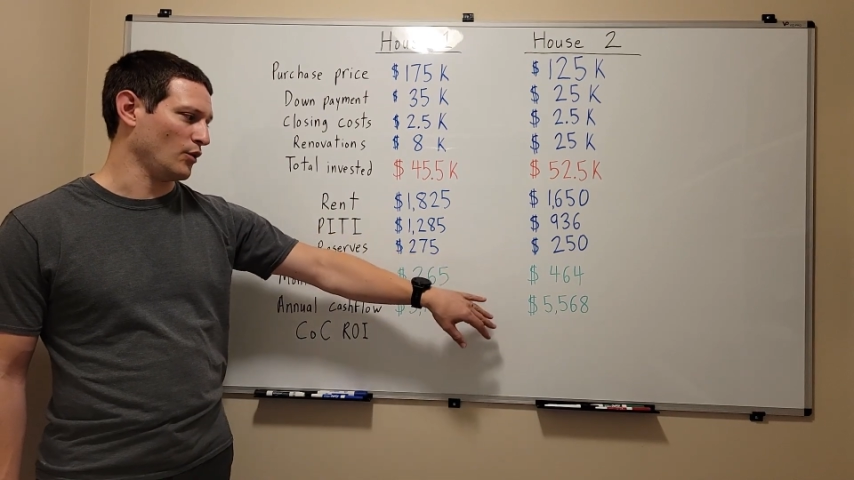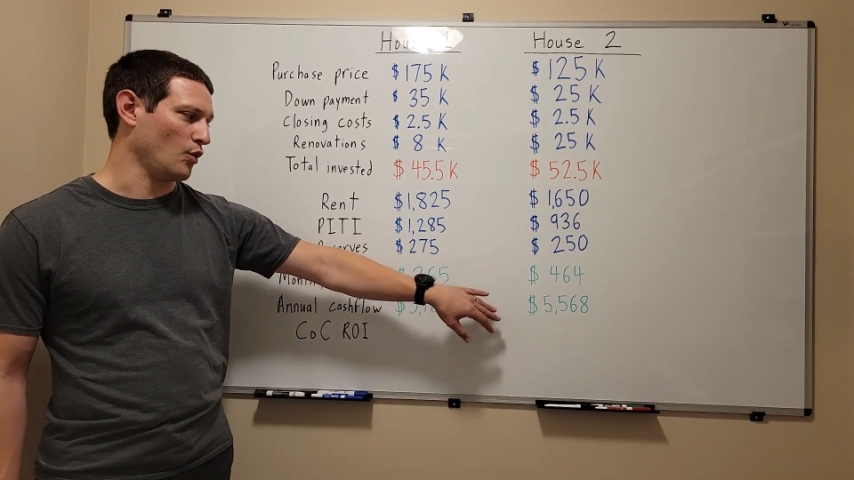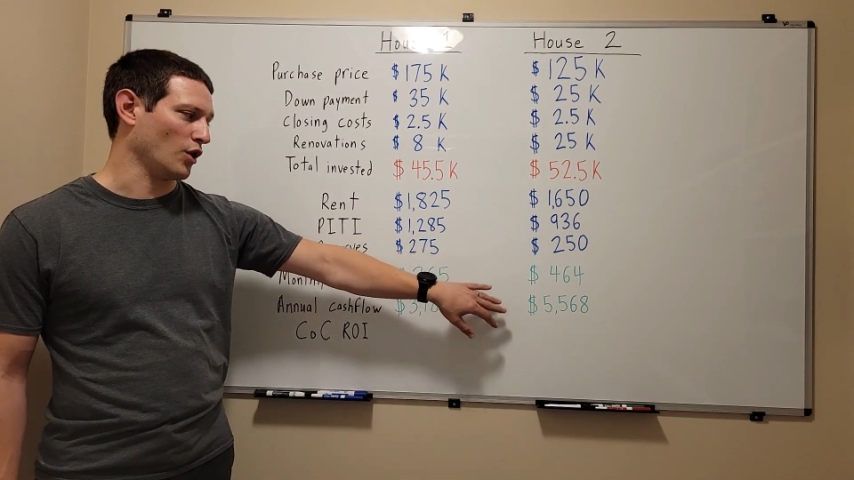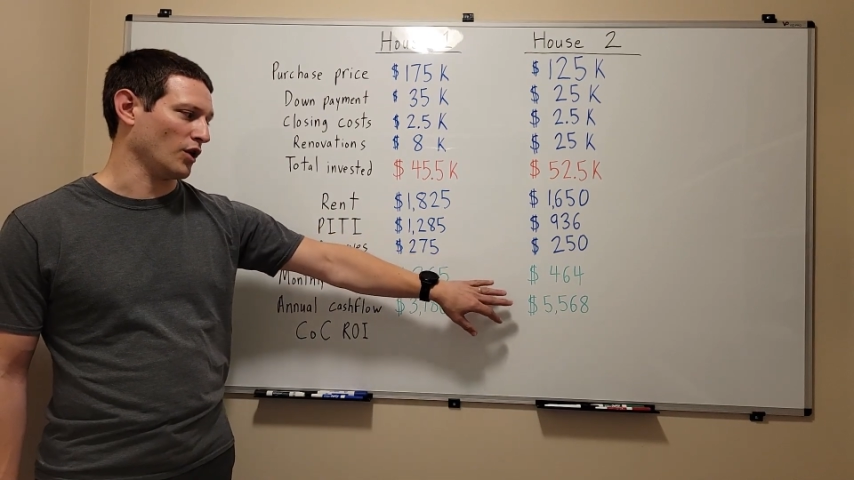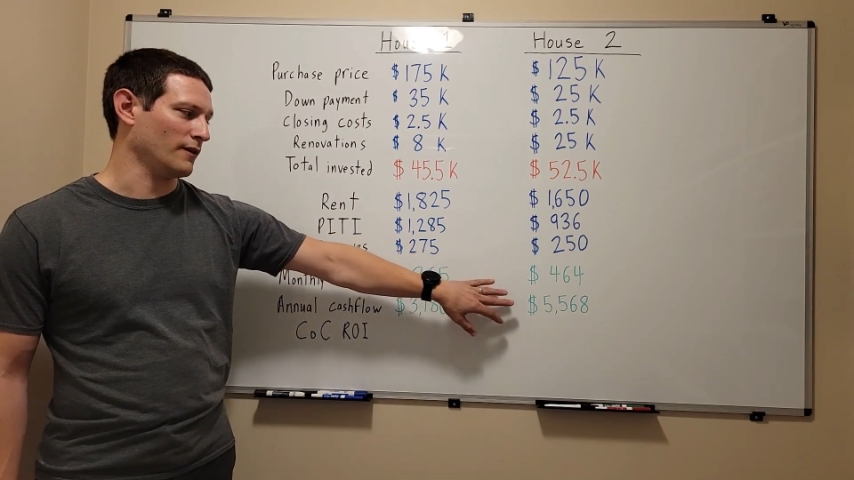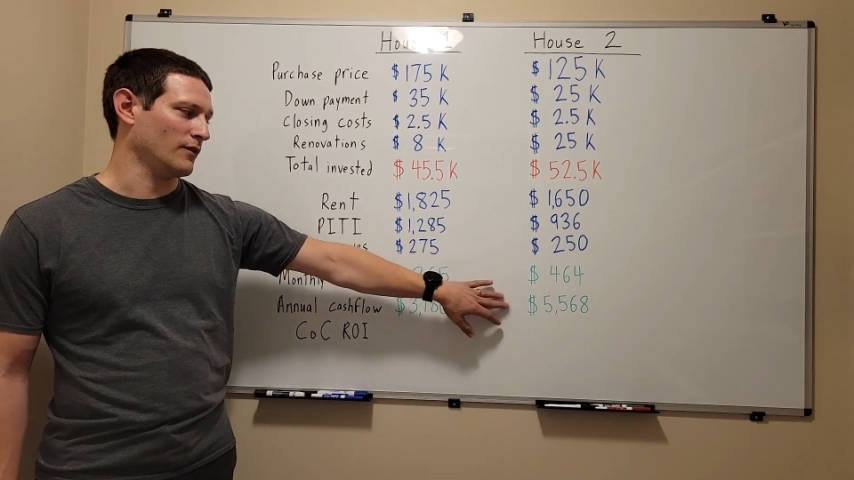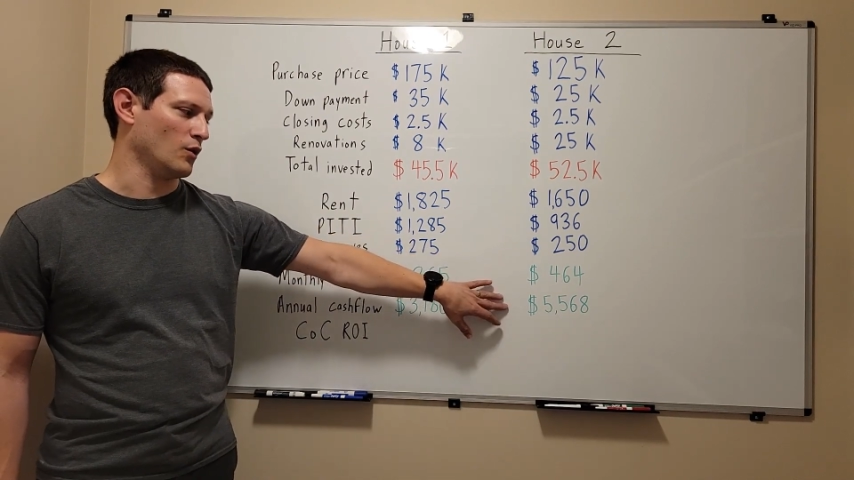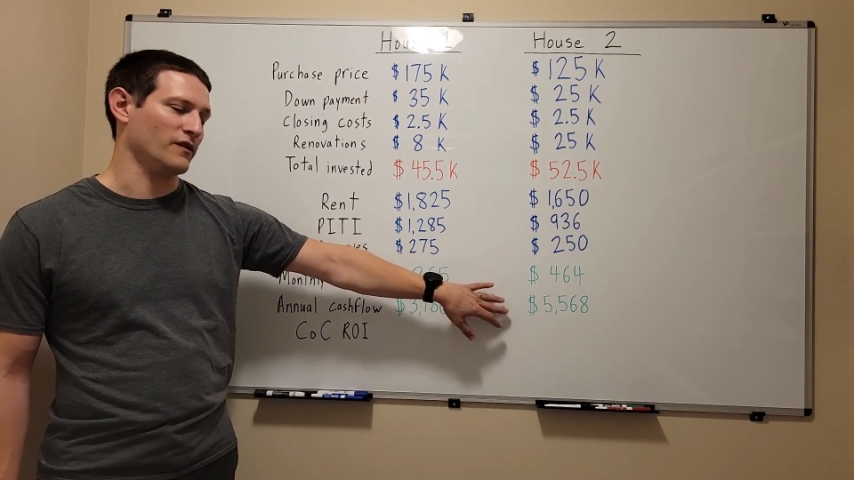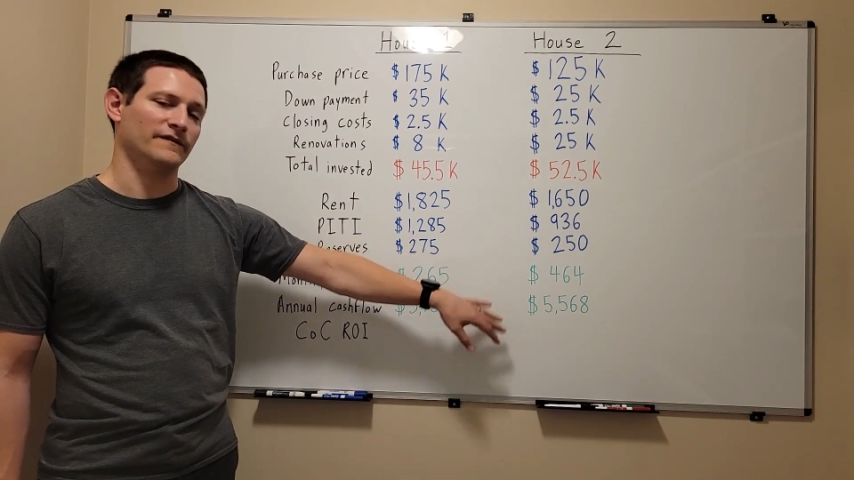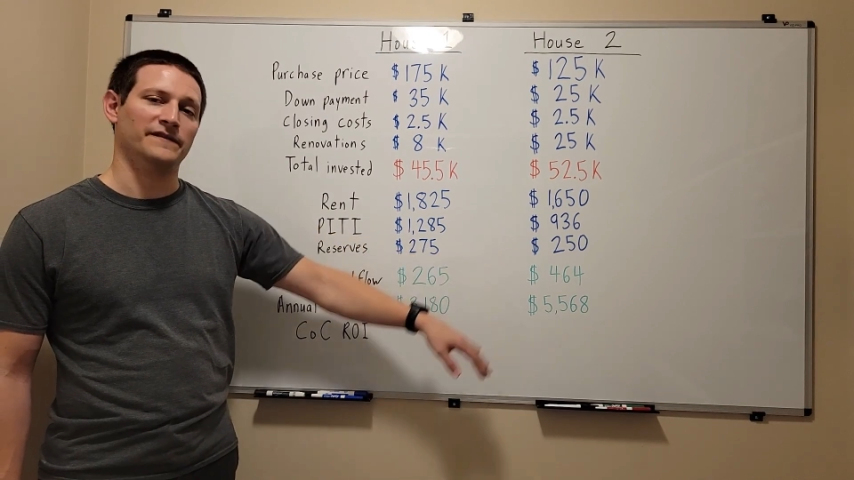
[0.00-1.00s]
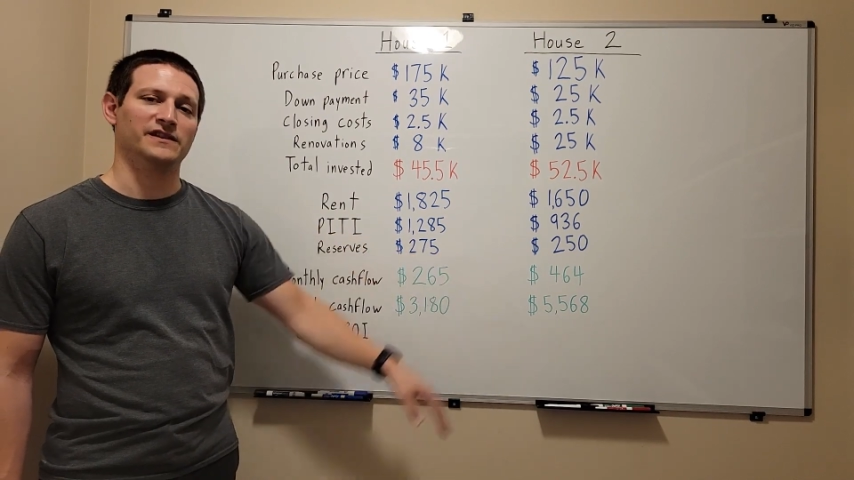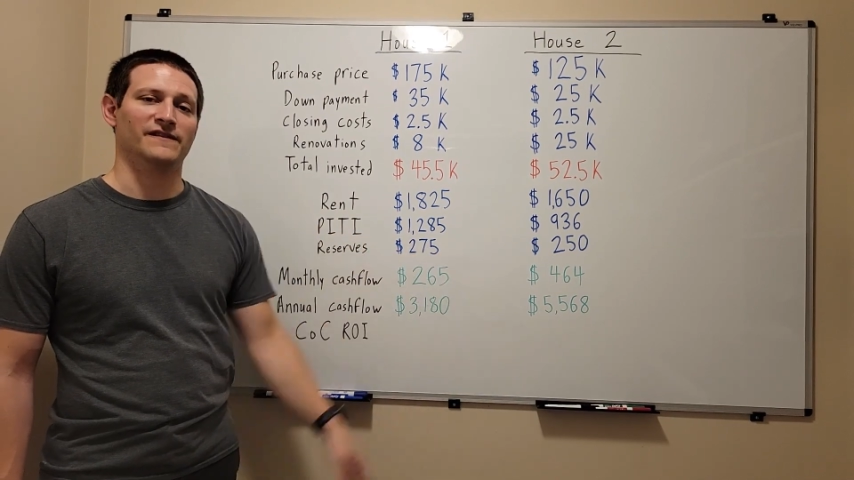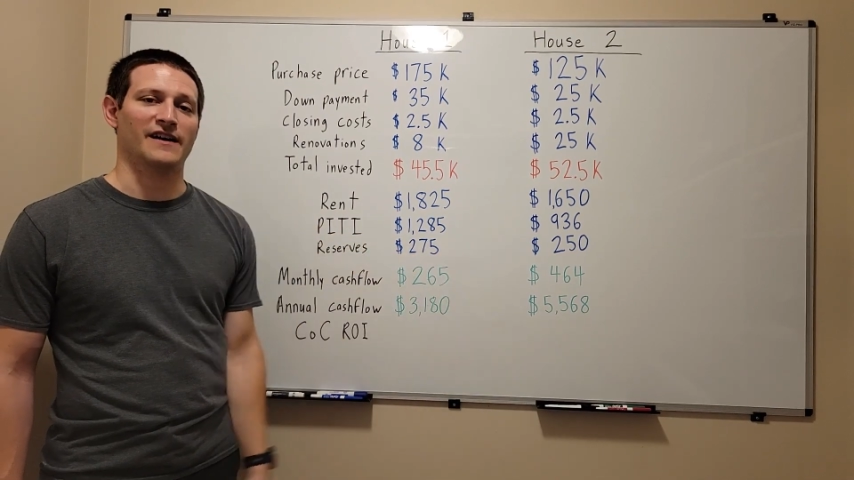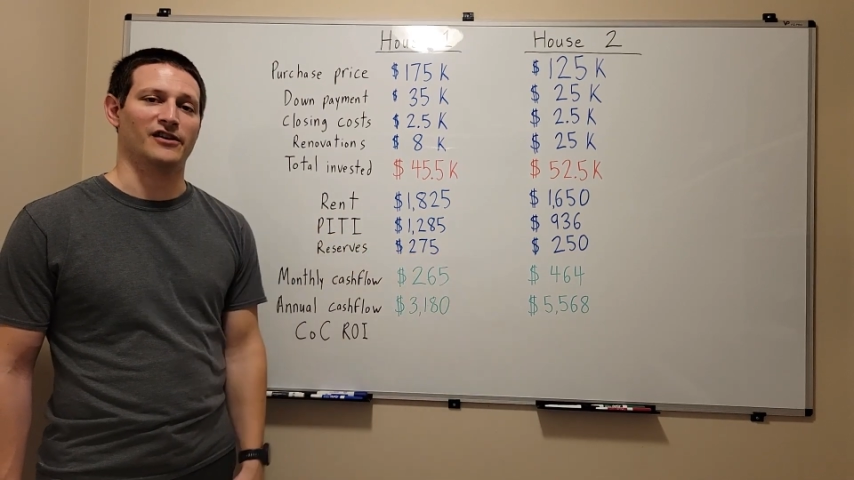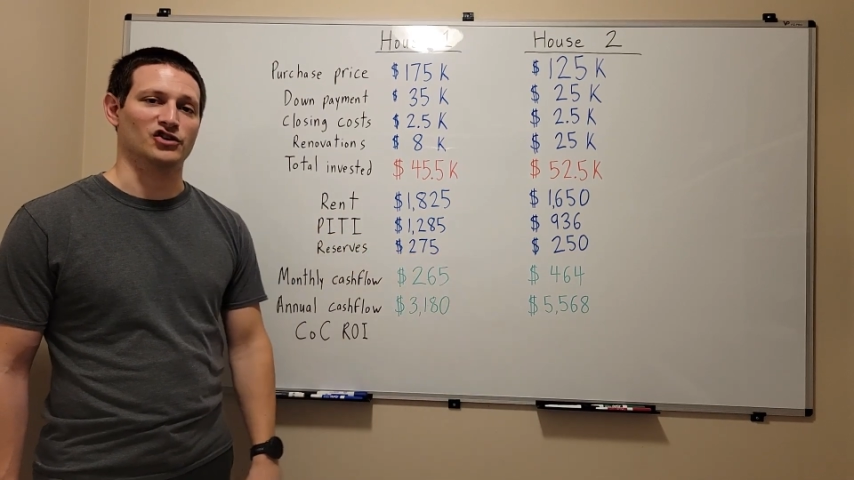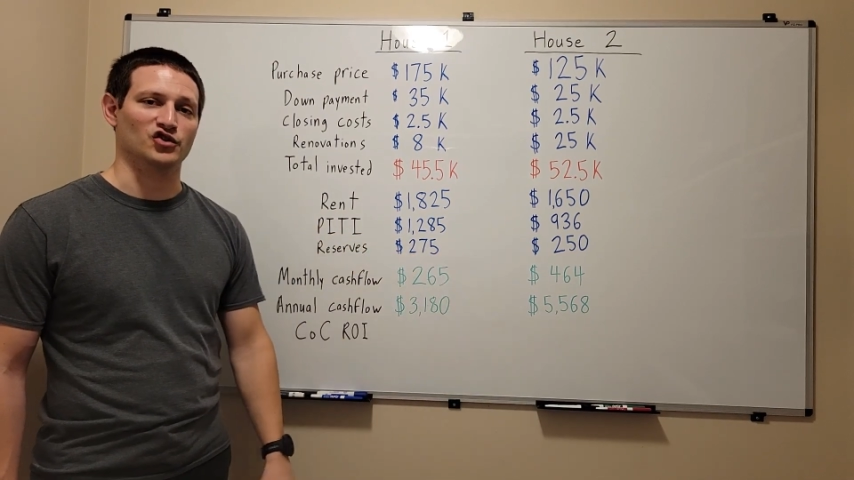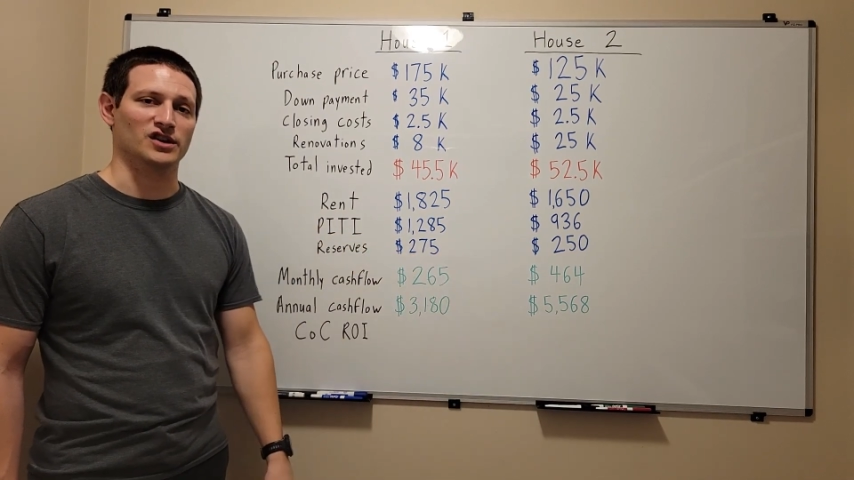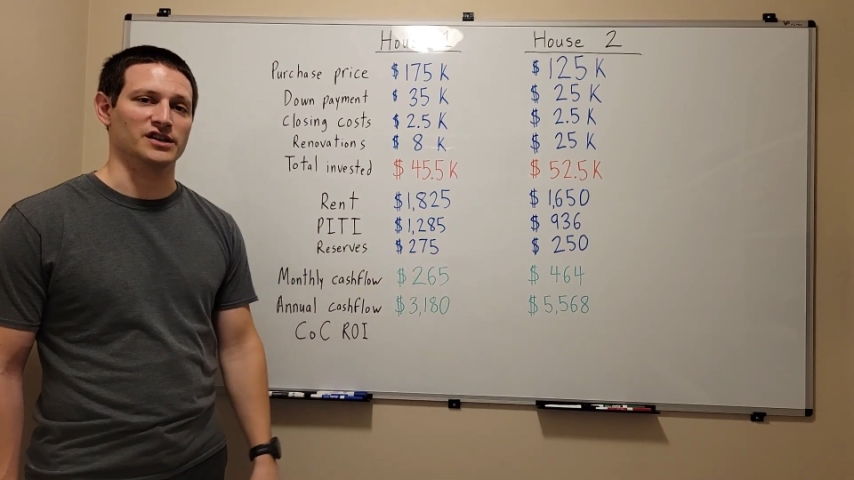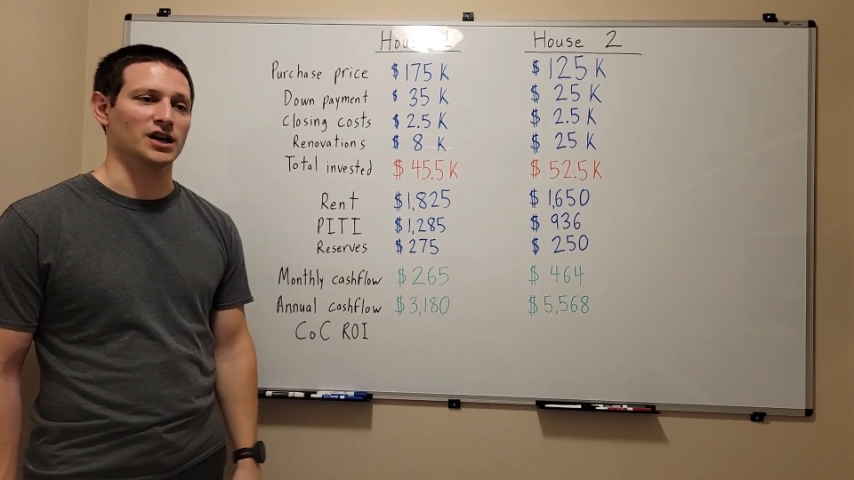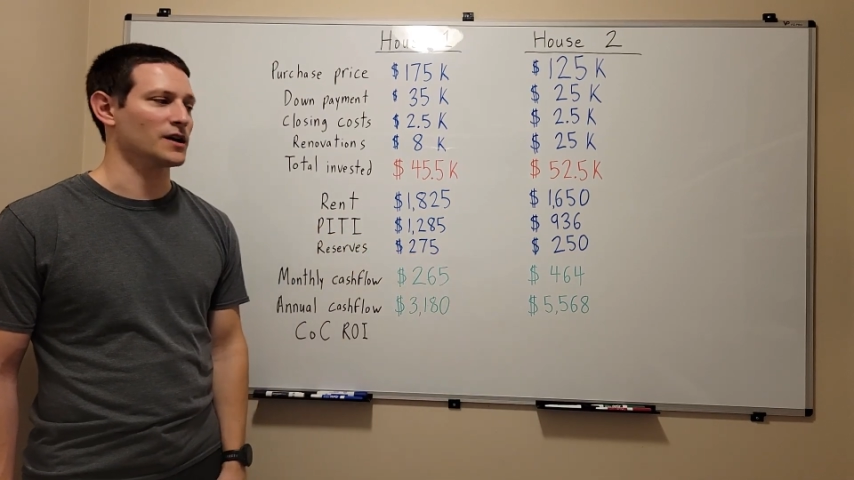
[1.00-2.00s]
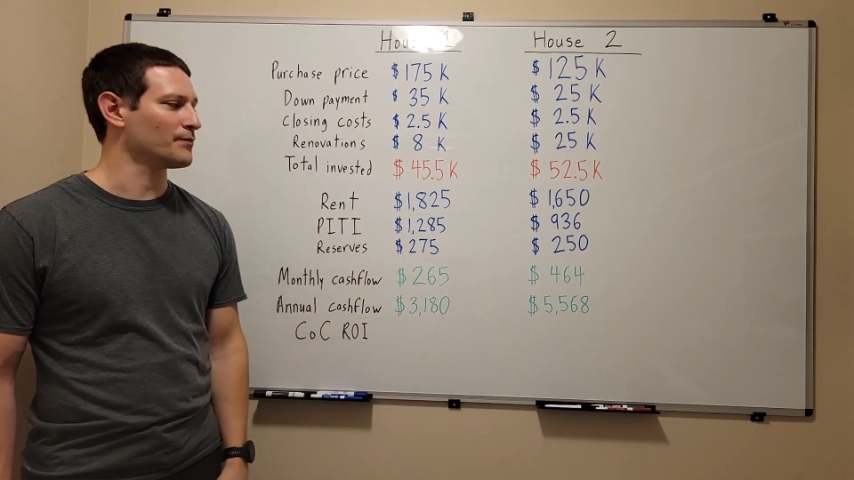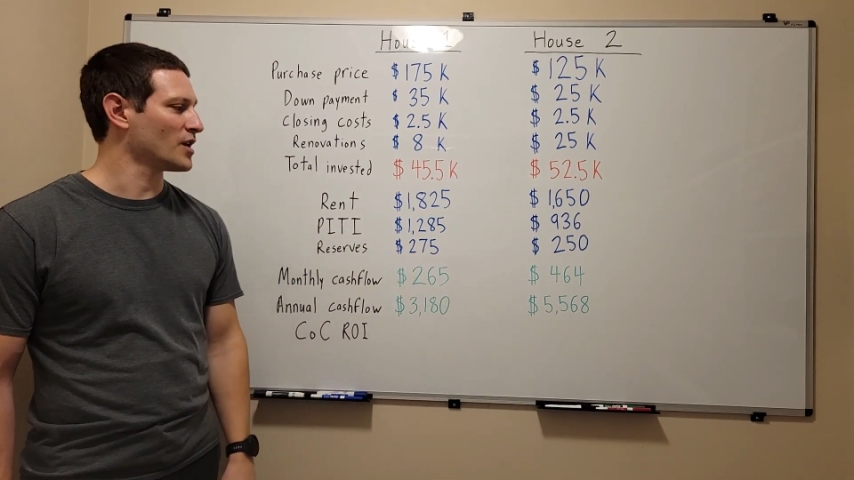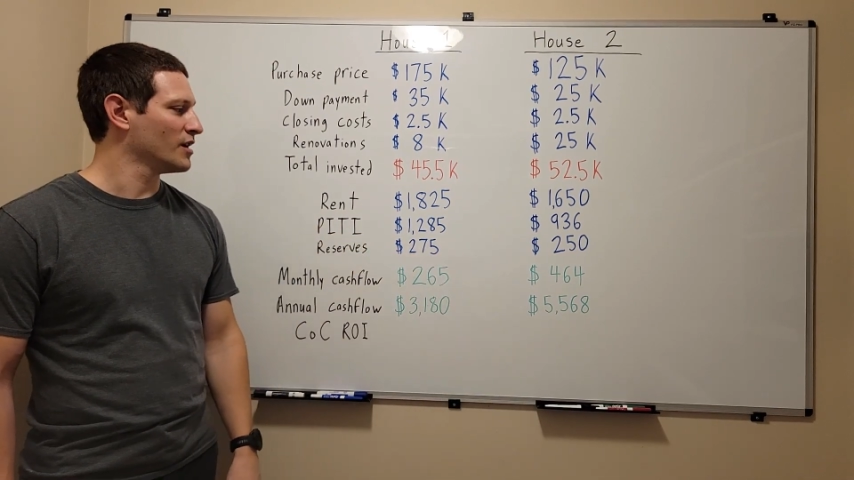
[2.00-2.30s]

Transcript: or over $5,500 a year.